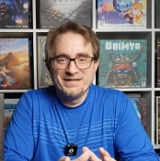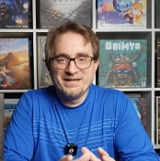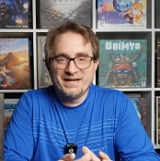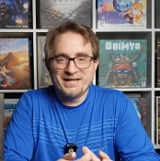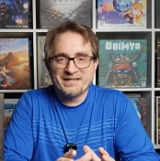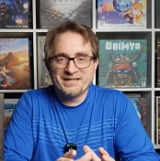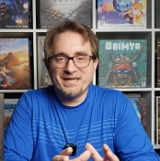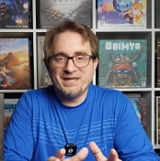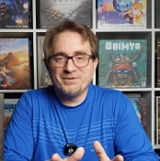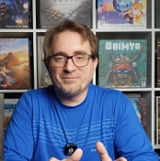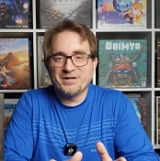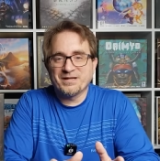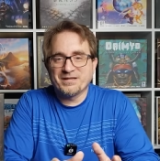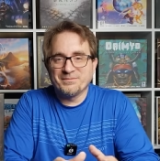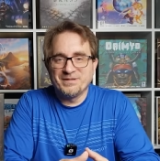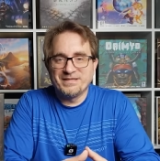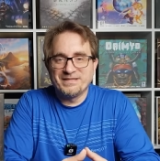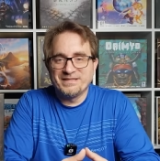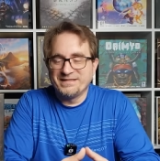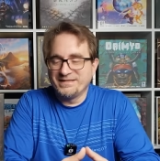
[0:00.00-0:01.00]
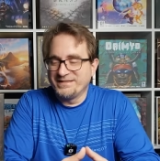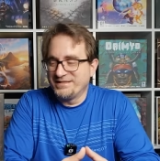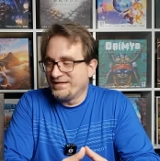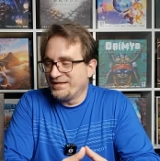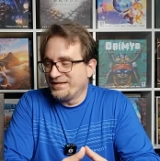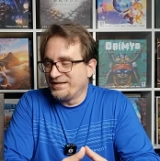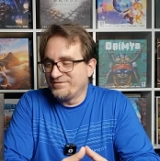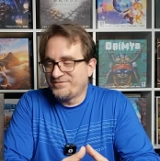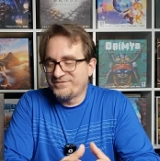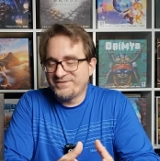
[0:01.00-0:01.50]
I can't recommend it
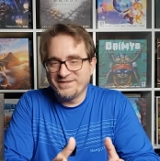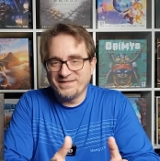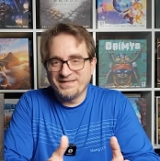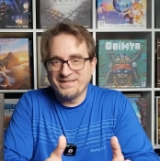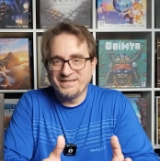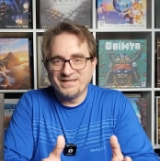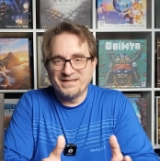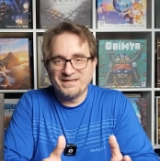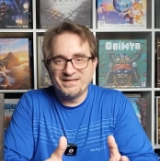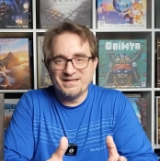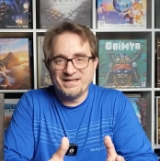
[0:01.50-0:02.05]
enough. It,